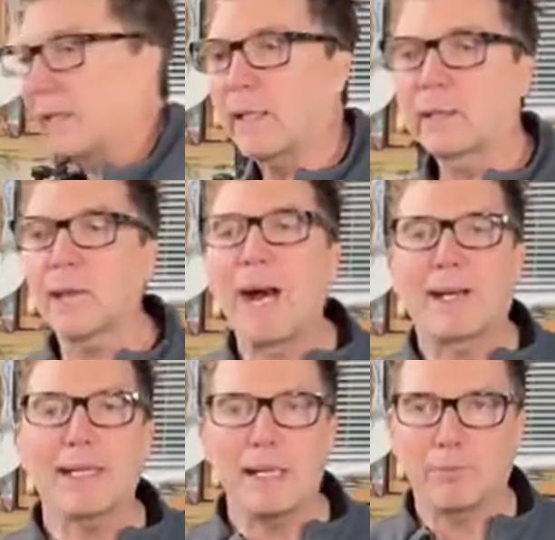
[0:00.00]
But come
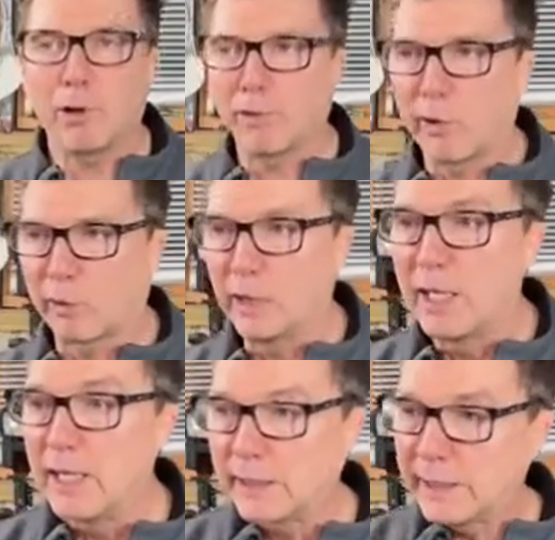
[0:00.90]
on, again, Profoto,
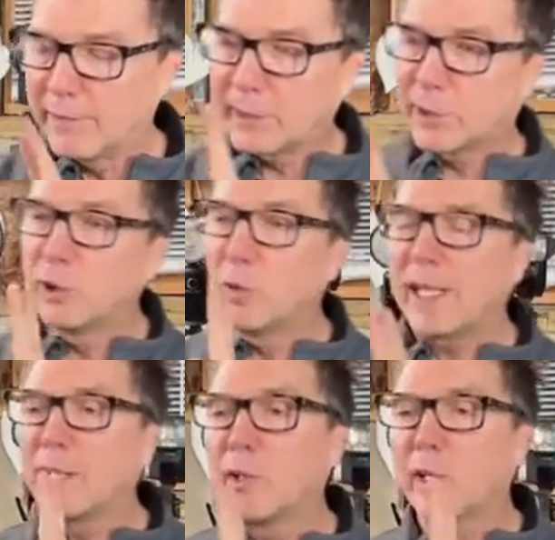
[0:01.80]
give us
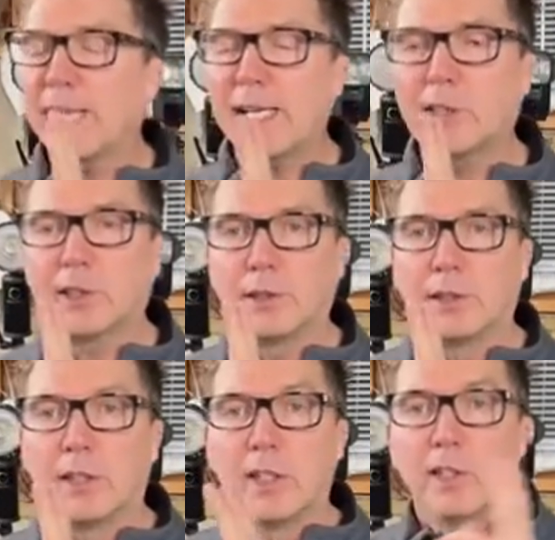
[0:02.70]
two-way communication
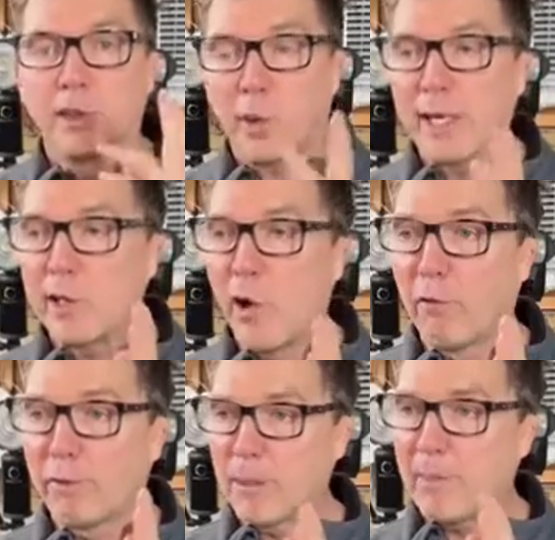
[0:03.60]
so I
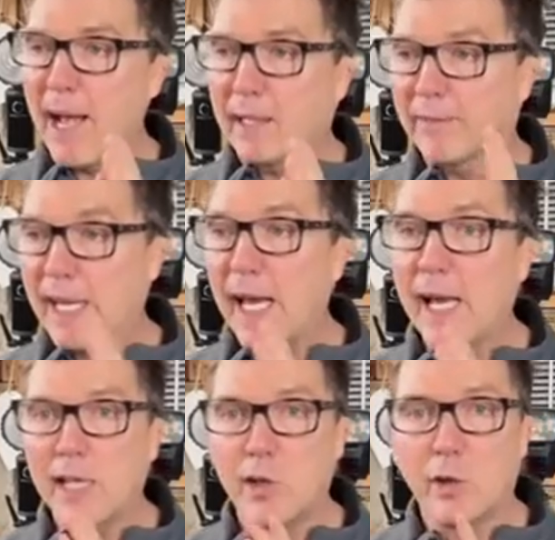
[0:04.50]
know from the back of an
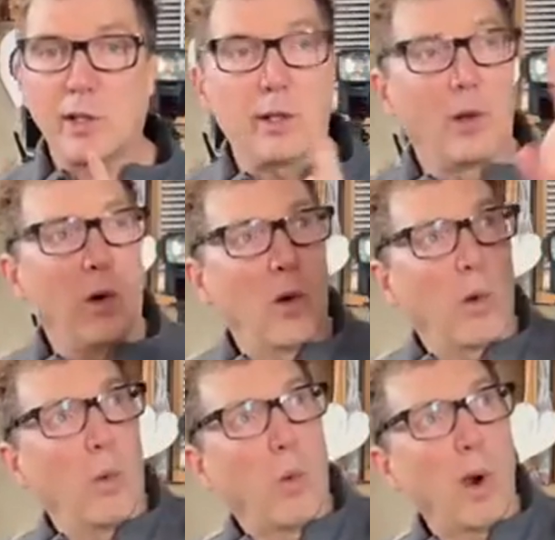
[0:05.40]
A unit
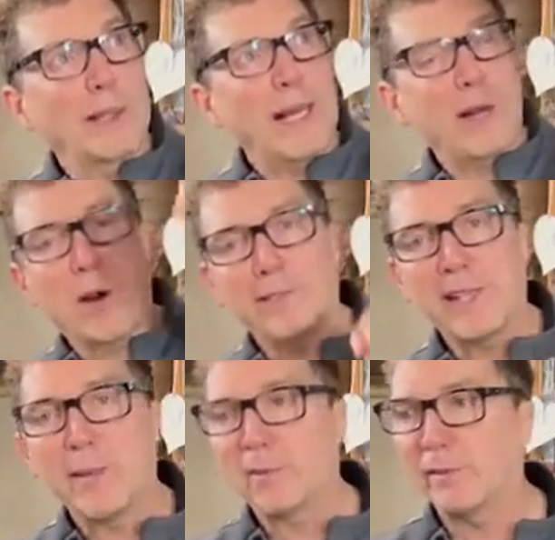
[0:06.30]
what that
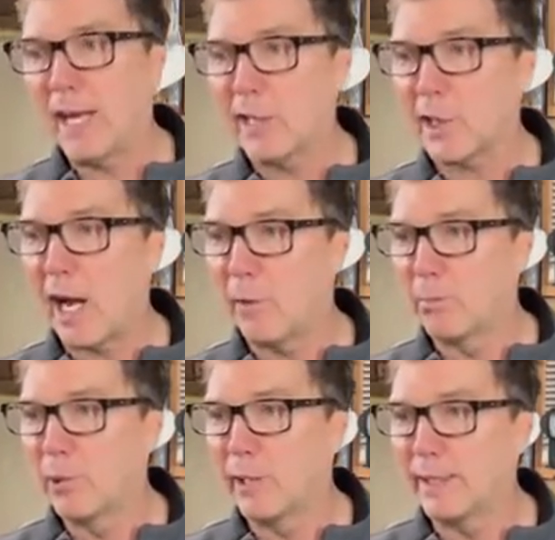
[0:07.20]
off-camera flash
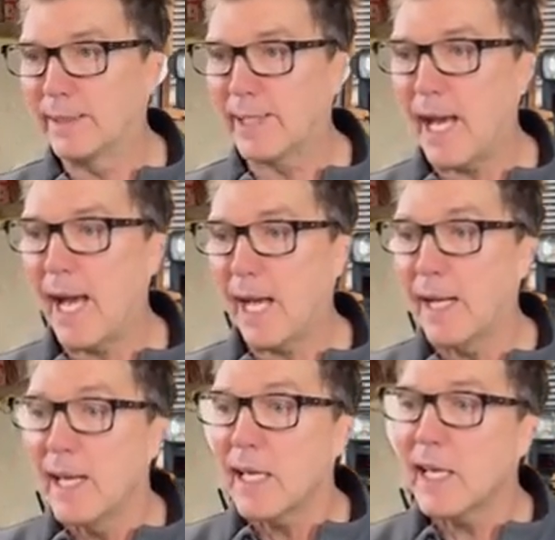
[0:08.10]
output is
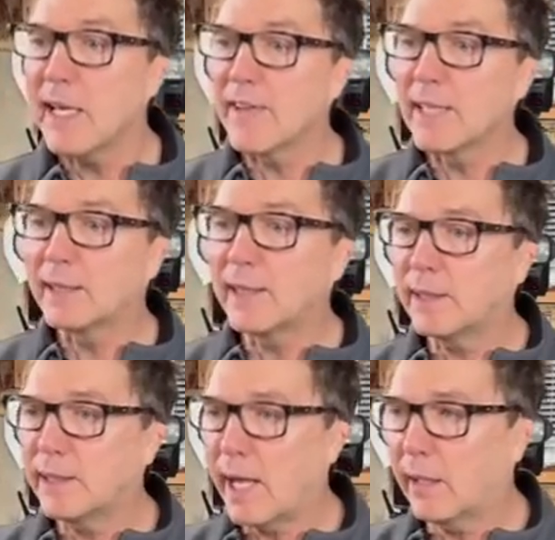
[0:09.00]
at. Even in
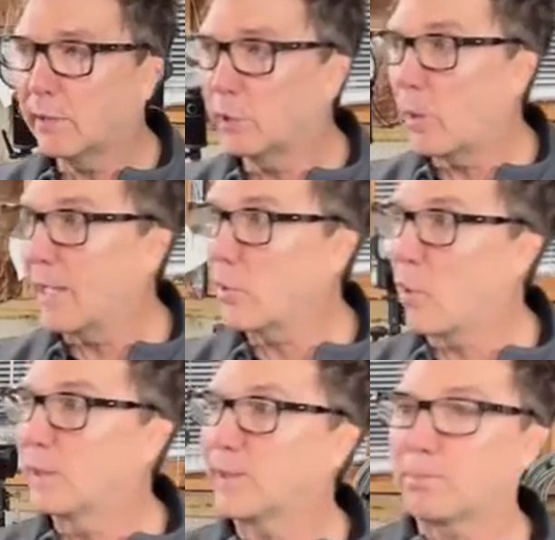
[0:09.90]
TTL, do I
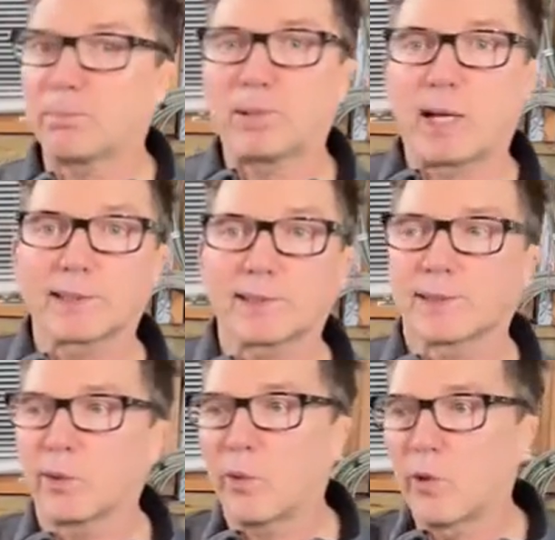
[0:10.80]
know is it
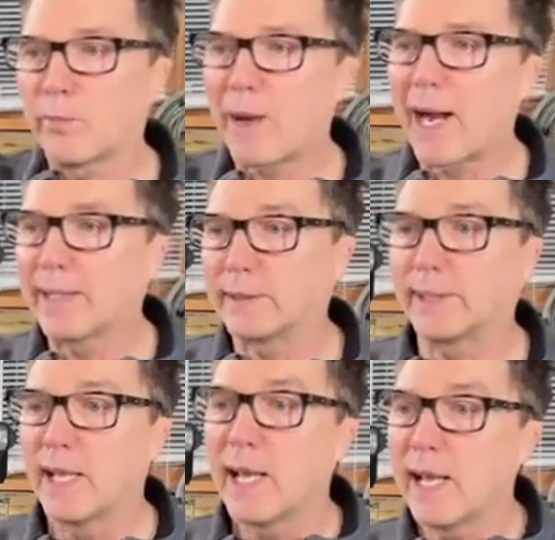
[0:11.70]
plus or
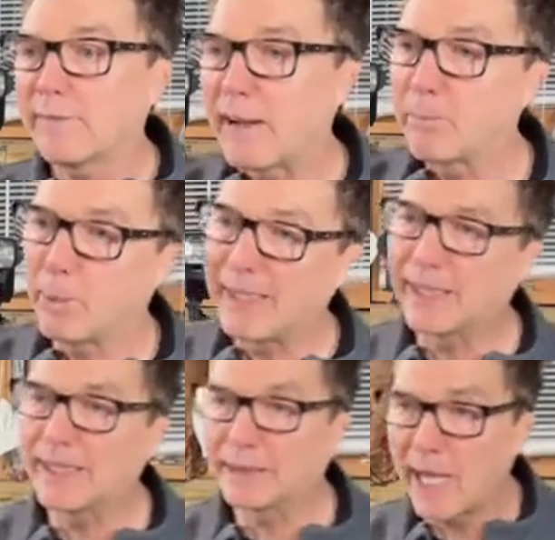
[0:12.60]
minus? And if I'm
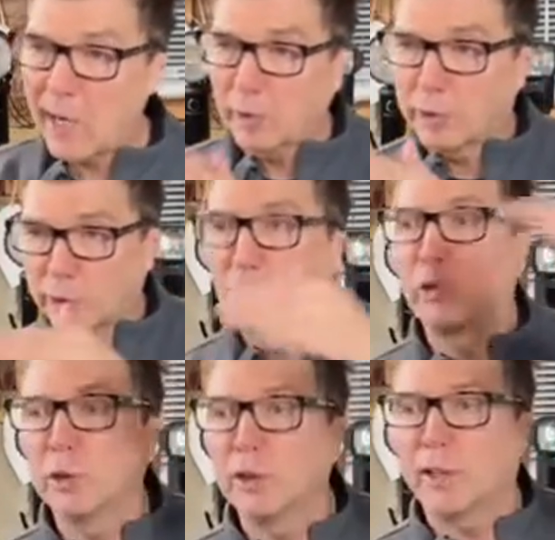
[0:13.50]
bringing it down to
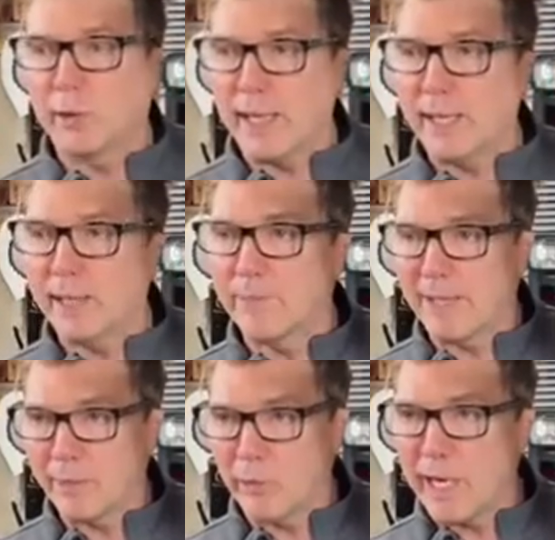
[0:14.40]
truly create
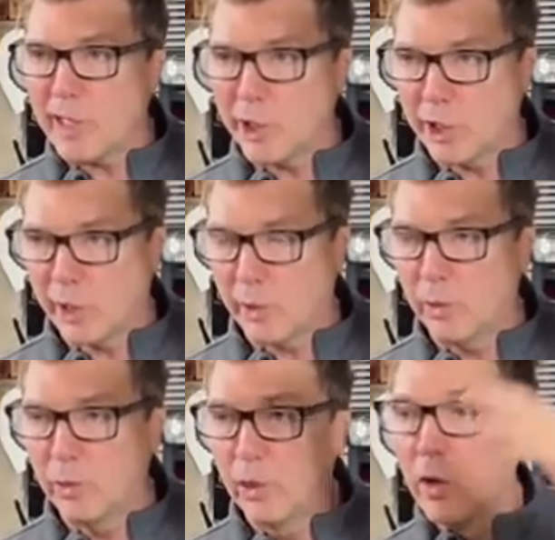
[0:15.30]
independent
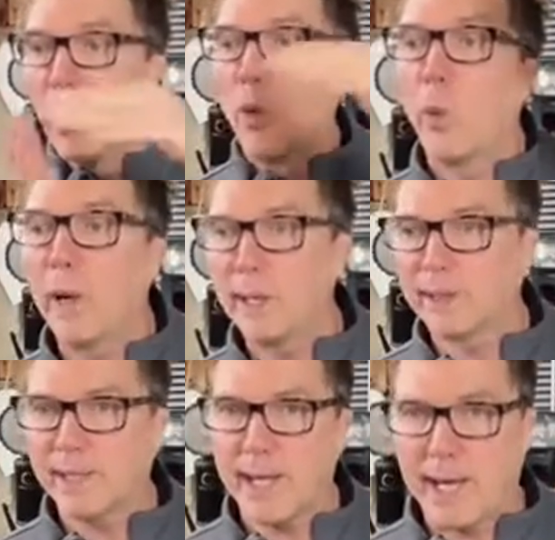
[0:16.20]
ratio,
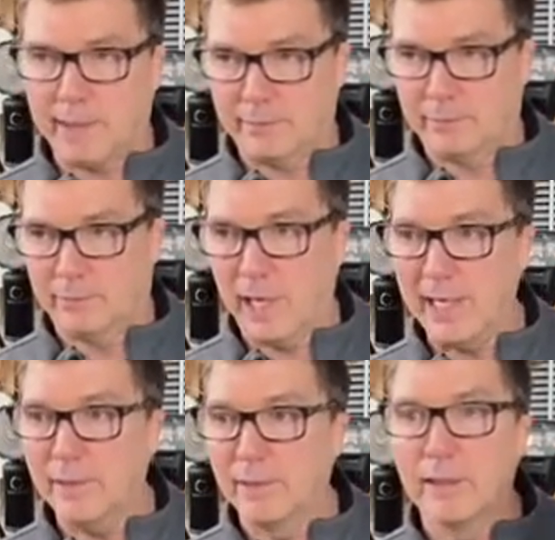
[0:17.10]
where is it at,
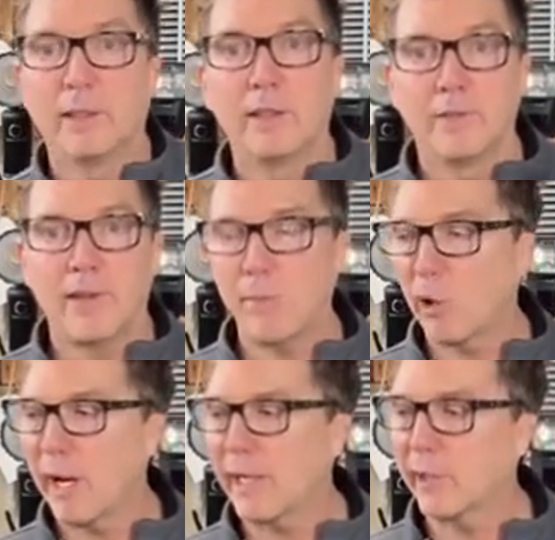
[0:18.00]
right? Far
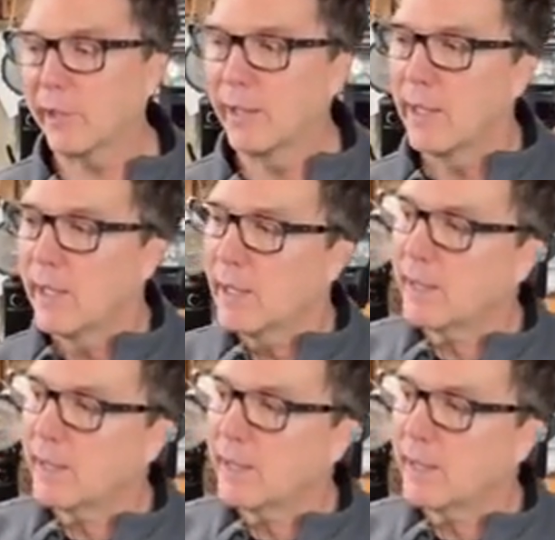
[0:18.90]
more accurate.